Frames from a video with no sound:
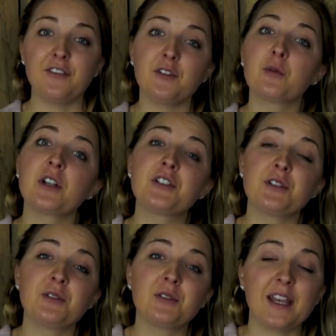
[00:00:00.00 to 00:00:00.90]
If you want
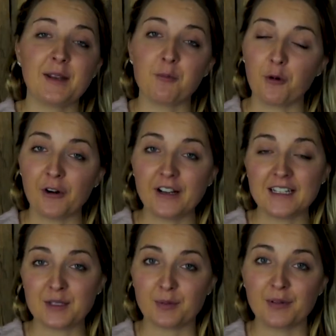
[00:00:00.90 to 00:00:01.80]
to get more
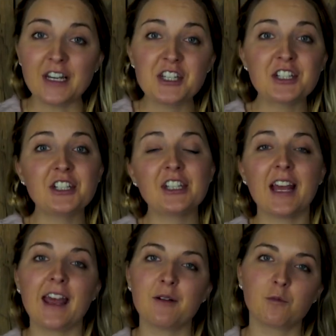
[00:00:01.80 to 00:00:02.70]
inspiration
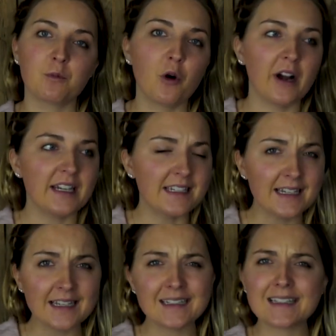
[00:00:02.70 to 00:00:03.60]
and more
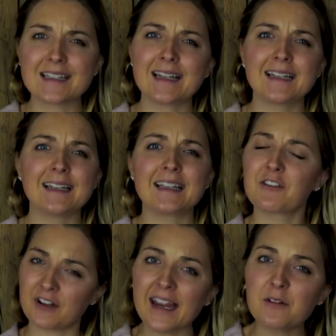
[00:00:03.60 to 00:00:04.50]
ideas and
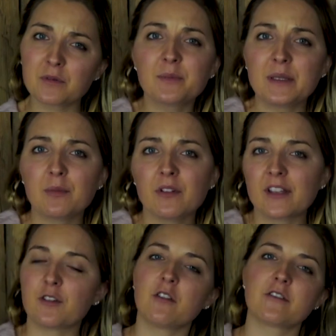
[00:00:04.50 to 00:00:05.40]
connect with people
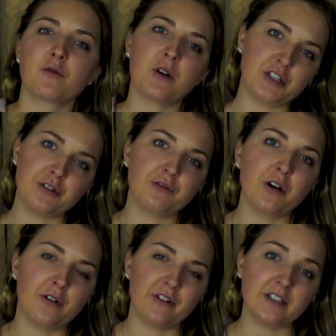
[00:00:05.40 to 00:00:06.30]
that also want to
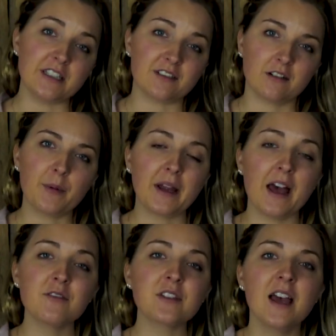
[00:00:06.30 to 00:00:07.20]
grow their Instagram
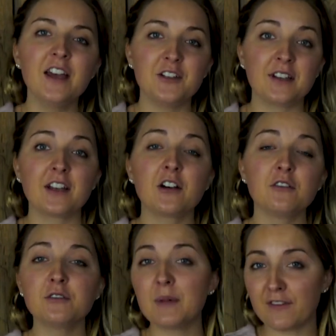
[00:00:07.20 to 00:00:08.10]
account, you can
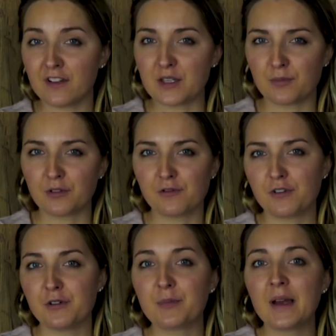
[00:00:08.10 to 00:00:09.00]
go to my Facebook
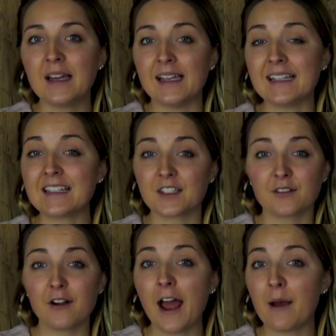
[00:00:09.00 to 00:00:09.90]
group,
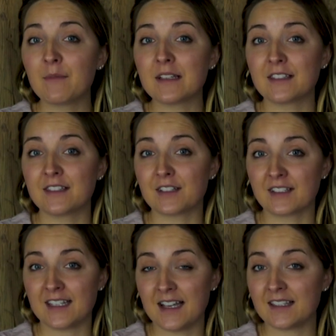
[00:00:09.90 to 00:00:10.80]
Instagram
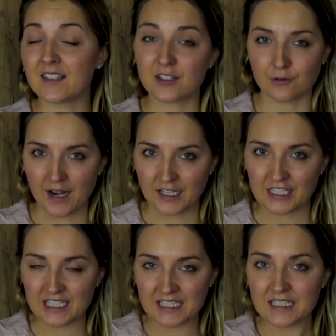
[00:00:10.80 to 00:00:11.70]
Success
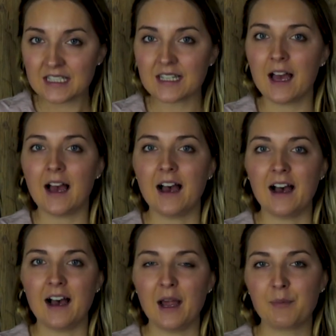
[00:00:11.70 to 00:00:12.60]
Strategies.
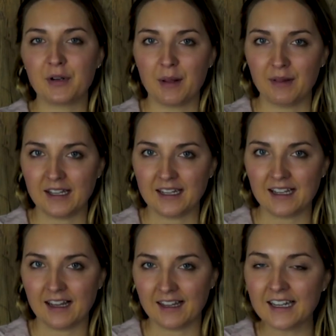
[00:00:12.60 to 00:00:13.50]
Uh, I put up
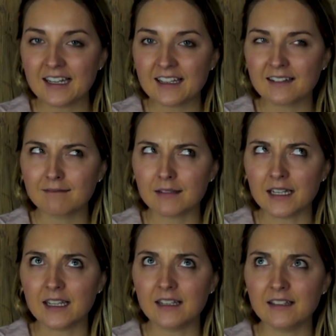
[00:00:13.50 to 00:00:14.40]
a link
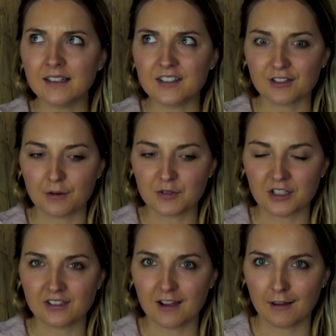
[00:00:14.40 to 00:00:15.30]
in the
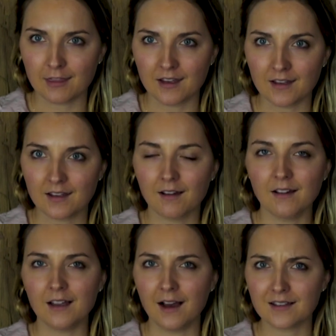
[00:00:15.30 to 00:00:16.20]
description, I think
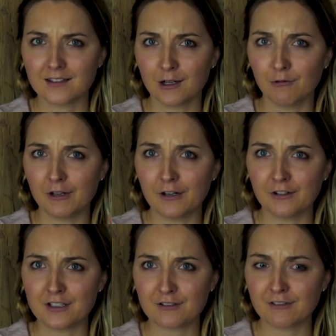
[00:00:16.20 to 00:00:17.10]
yeah somewhere
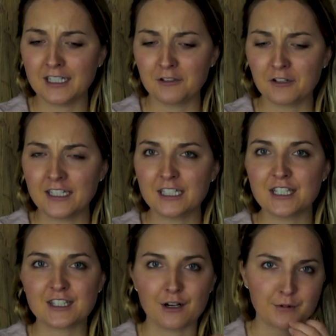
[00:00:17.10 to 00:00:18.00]
on the screen or in the
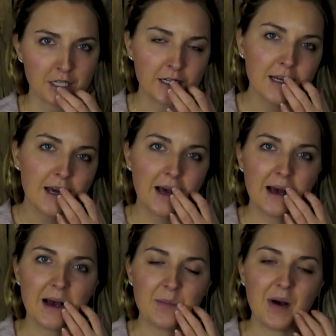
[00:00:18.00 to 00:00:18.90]
description.
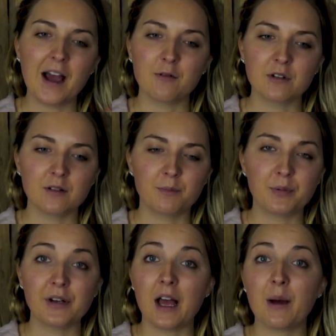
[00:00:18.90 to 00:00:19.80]
Um, I will
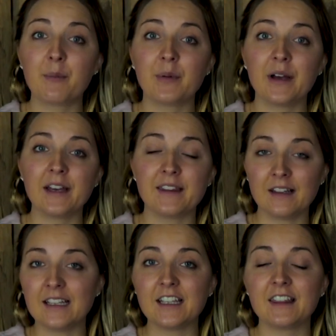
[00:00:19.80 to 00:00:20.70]
put up uh,
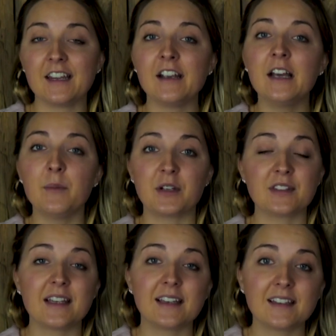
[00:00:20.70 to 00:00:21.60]
the link there
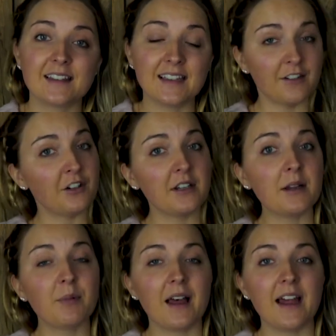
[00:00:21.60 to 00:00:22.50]
because there you can
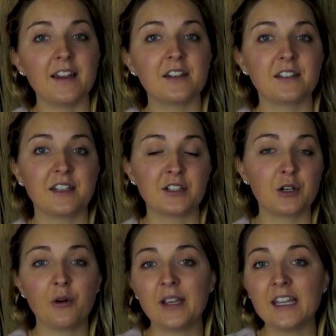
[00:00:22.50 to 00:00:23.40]
apply and
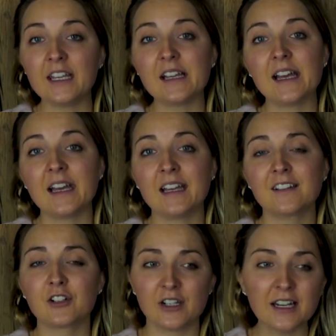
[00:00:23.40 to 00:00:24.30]
go in
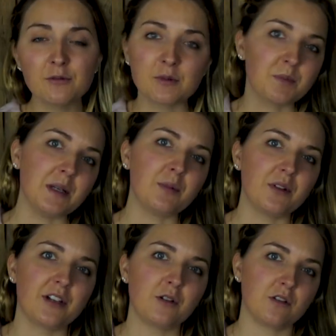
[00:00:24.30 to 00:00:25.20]
and connect with
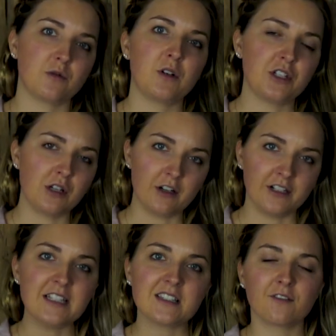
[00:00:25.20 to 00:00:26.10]
people that also want to learn
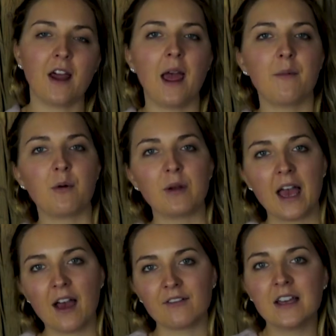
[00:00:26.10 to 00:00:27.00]
Instagram and we
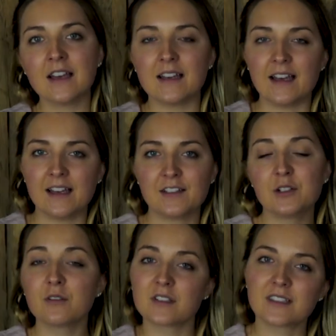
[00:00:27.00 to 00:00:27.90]
have uh,
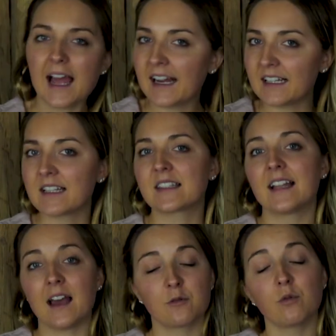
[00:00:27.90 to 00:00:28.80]
tools and tactics
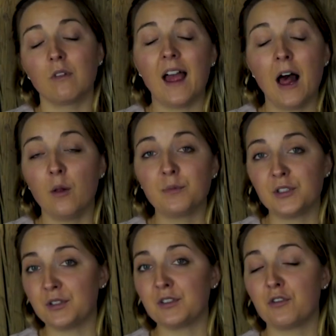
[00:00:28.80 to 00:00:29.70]
that will help
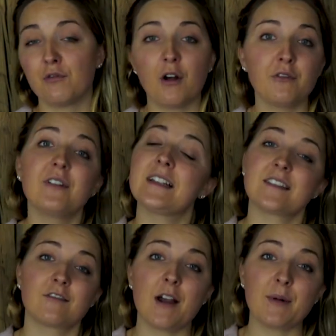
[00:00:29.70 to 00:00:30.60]
you to grow your
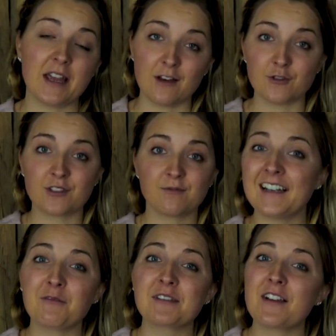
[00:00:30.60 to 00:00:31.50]
Instagram account.
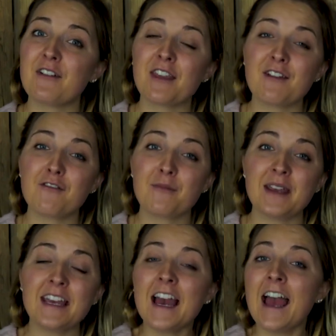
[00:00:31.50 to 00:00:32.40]
That was everything for me.